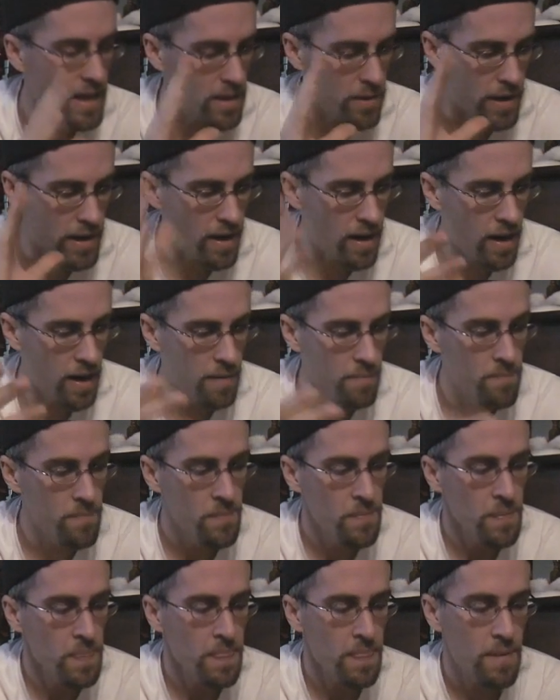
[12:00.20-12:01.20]
Anyway,
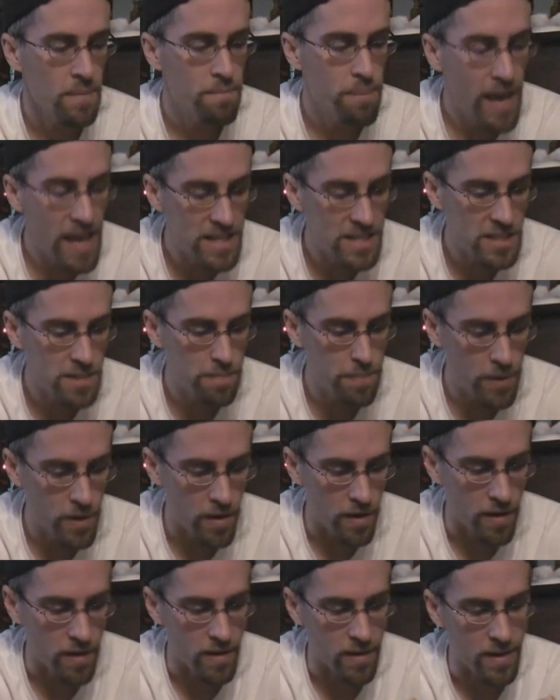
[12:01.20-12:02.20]

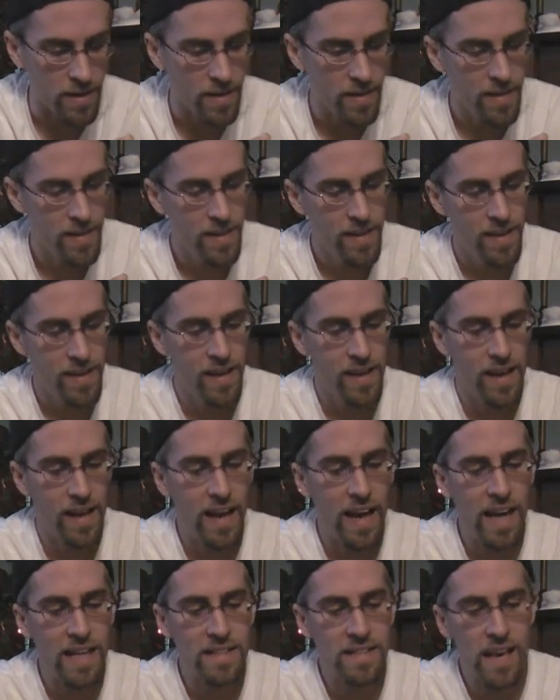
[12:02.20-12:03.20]
Pittsburgh
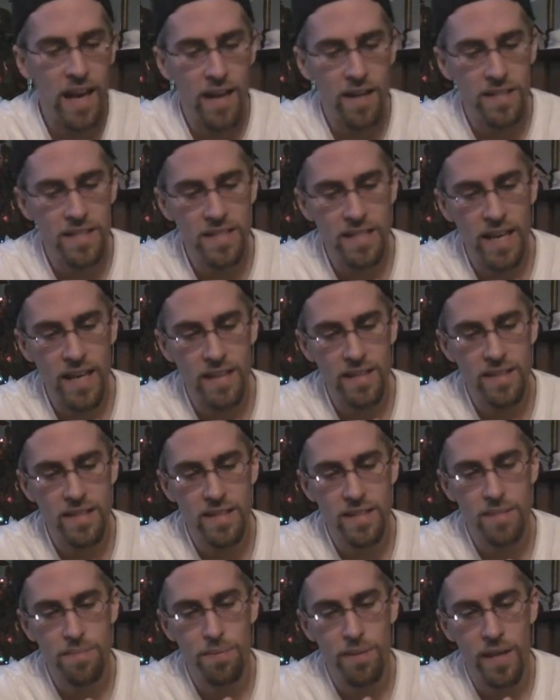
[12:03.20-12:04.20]
at Dallas,
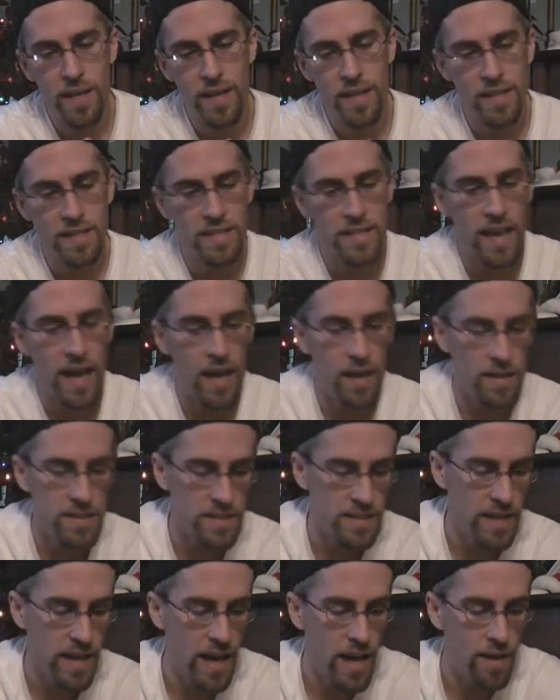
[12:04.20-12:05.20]
Texas to play the
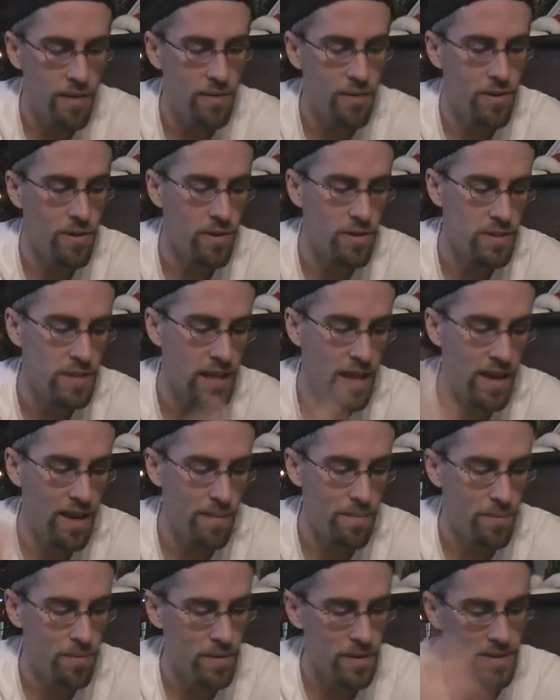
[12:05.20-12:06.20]
Dallas Cowgirls,
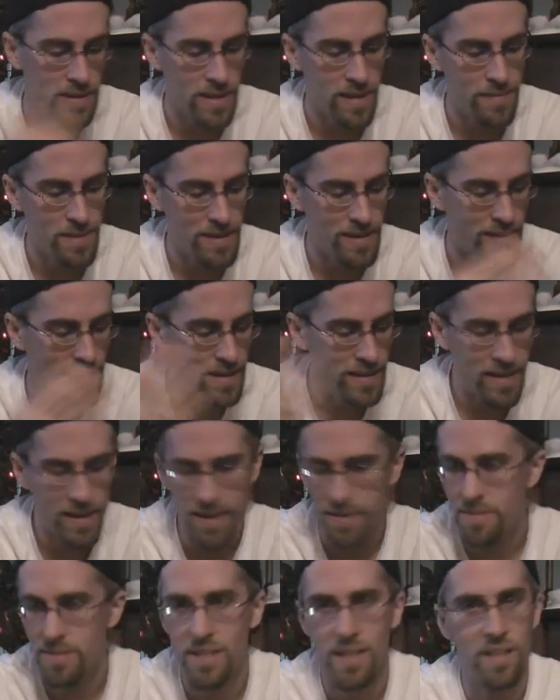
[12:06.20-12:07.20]
Cowboys. I mean, I
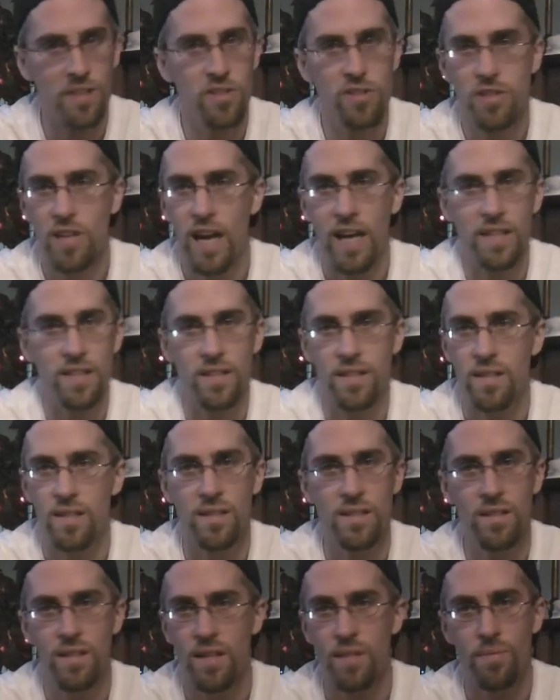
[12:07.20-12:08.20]
can't even take shots at
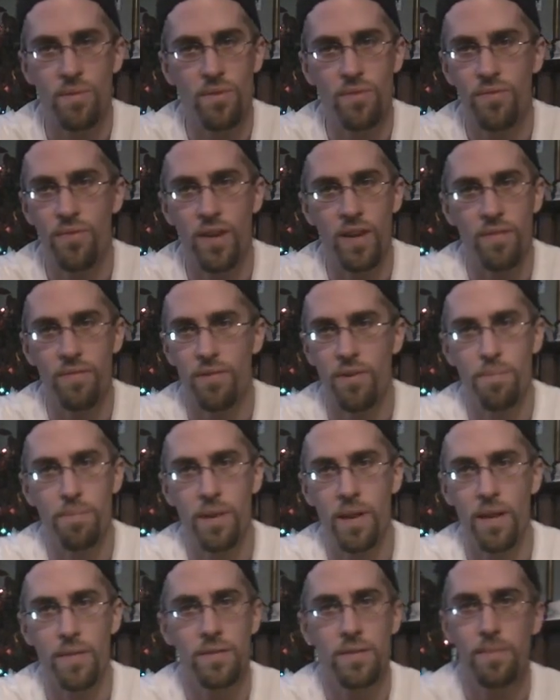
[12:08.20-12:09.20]
this team. They're fighting for a
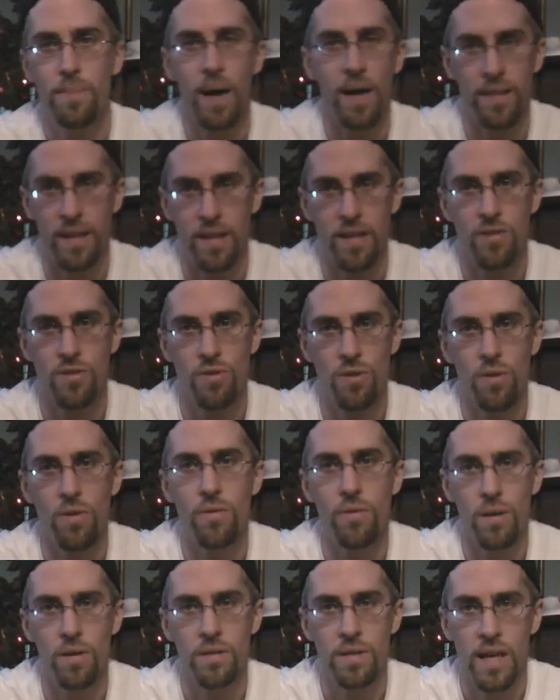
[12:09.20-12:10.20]
playoff spot, and they
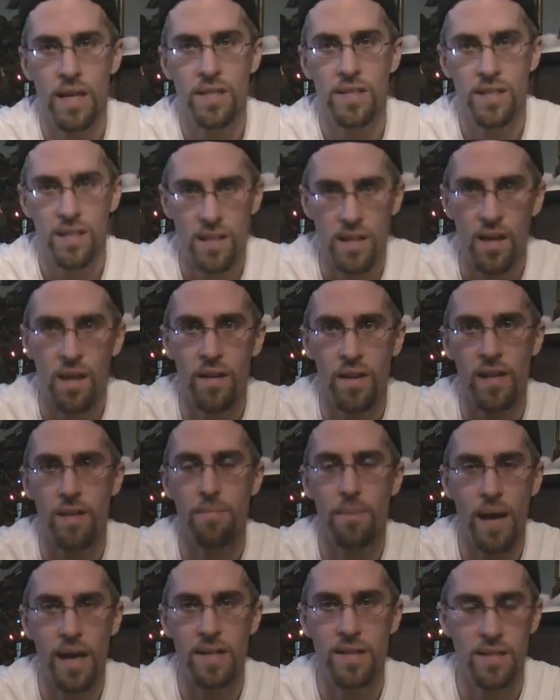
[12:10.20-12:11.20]
control their own destiny,
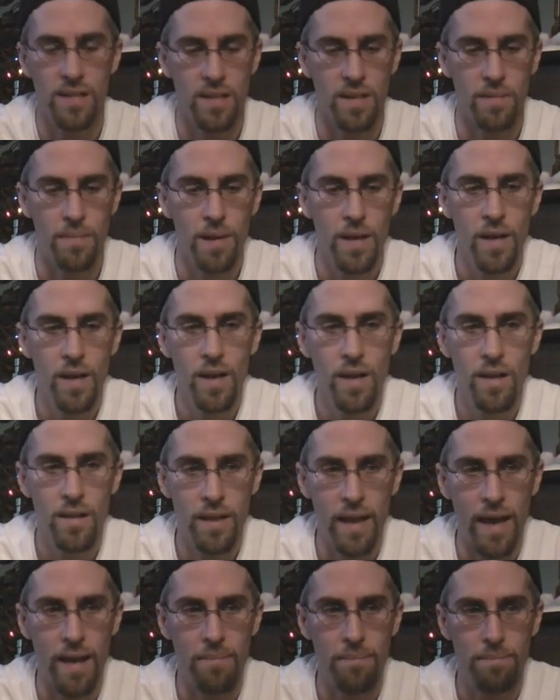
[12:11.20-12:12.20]
unlike my team
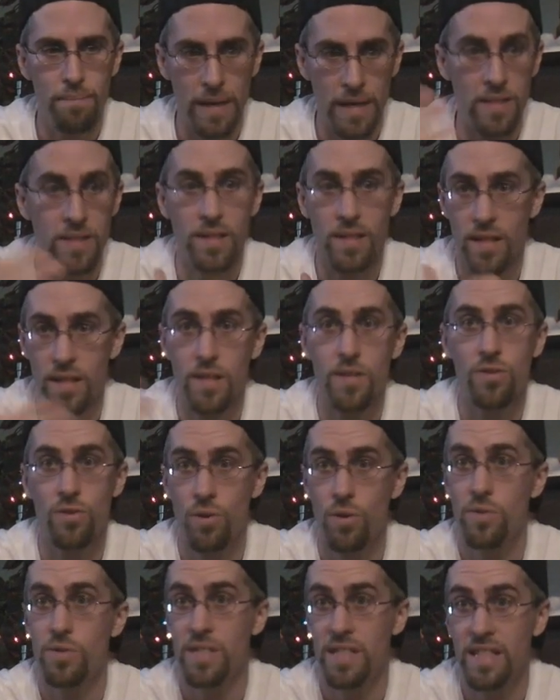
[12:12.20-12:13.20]
that basically
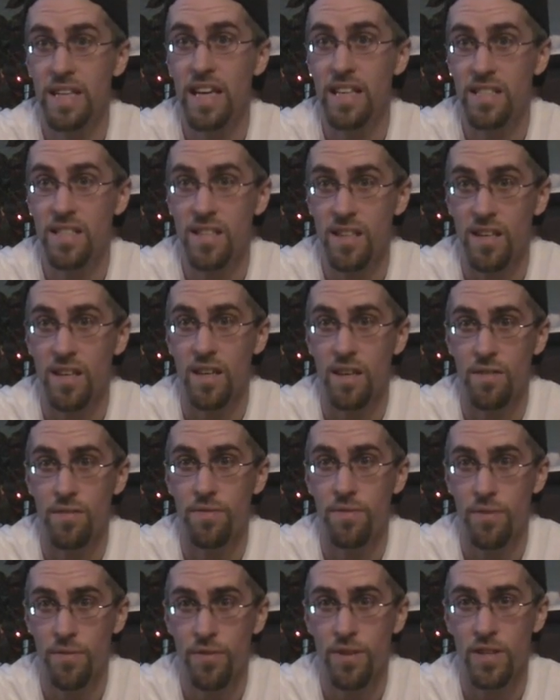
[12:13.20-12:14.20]
controls the destiny
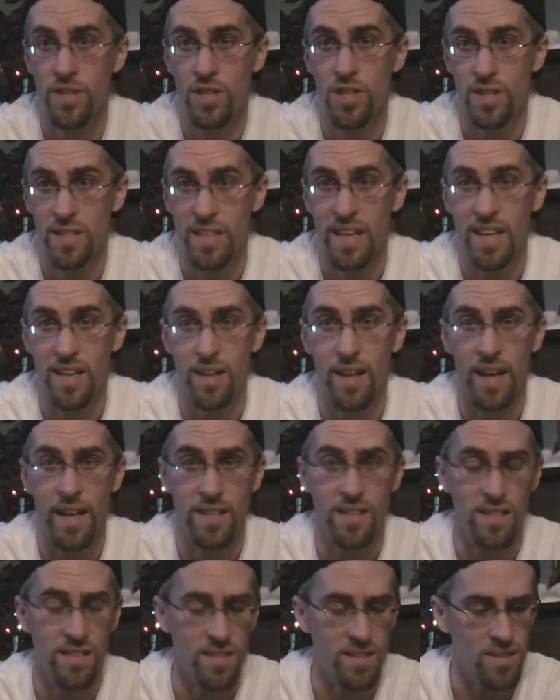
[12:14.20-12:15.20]
of finishing dead
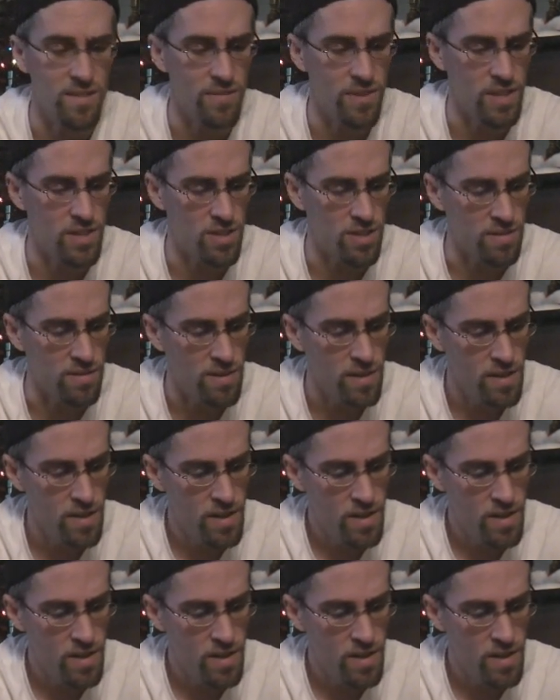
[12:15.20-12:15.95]
last in the division.